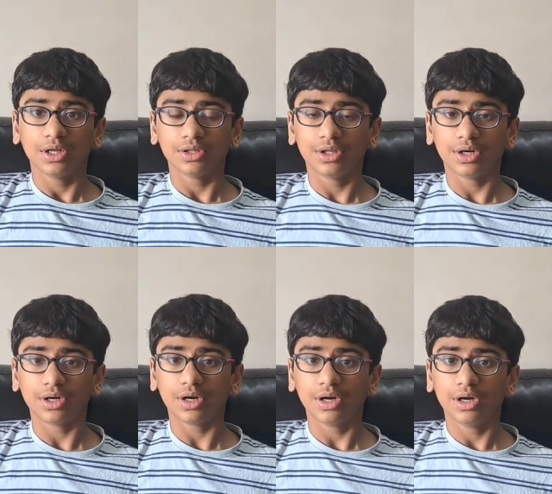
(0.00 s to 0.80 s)

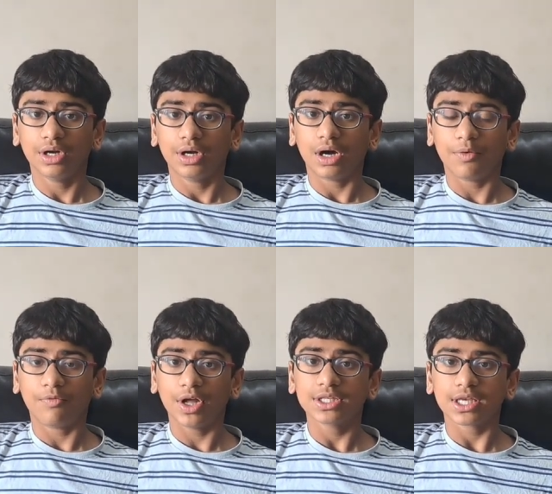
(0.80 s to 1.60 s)
The
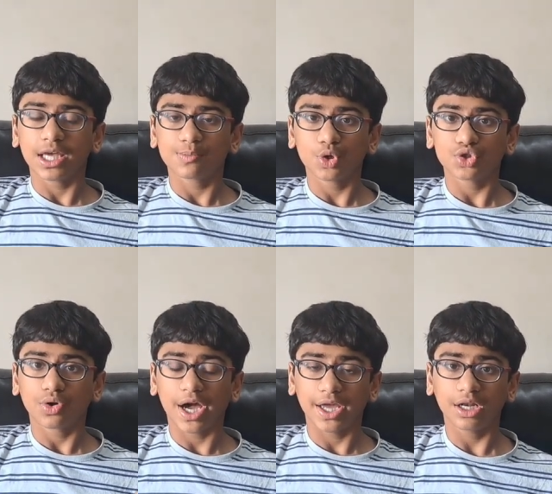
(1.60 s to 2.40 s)
ones exposed to
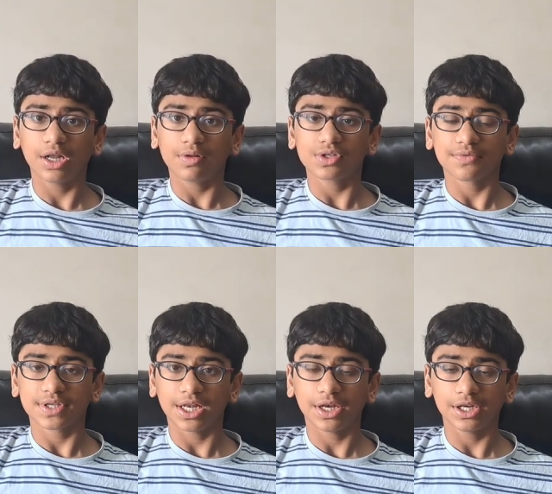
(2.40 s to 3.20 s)
higher levels of
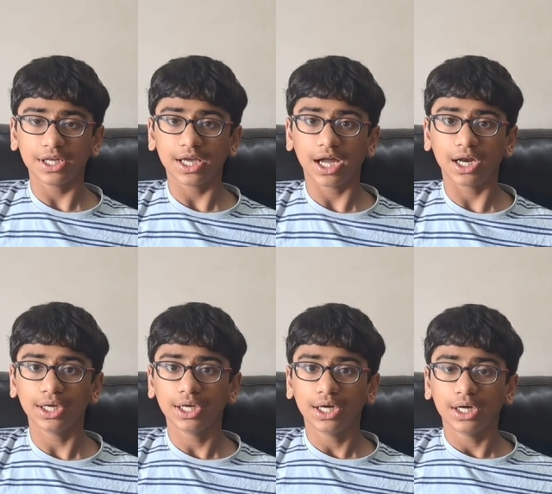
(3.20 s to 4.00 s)
salinity had
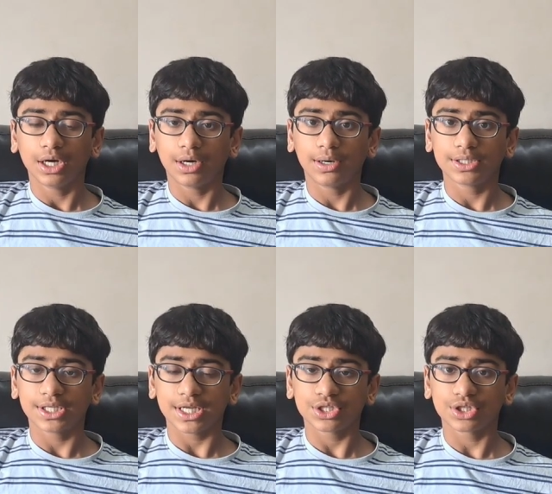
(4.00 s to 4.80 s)

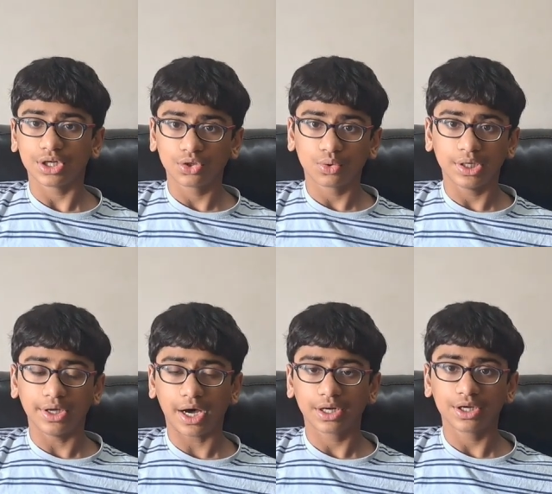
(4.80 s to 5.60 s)
changed to a
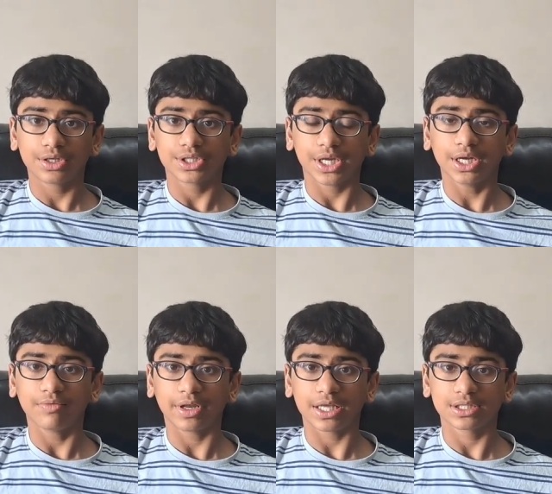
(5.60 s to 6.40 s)
darker shade,
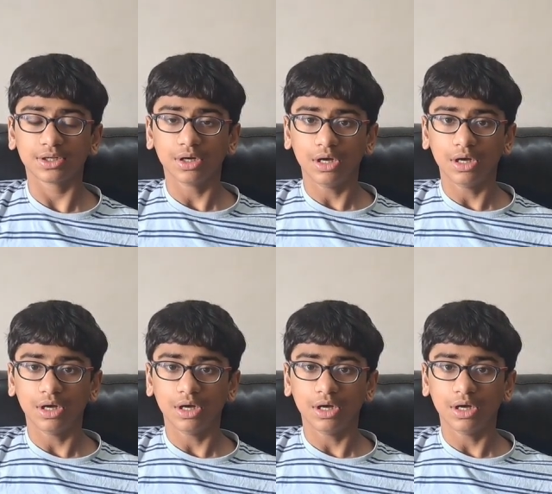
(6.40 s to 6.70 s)
whereas the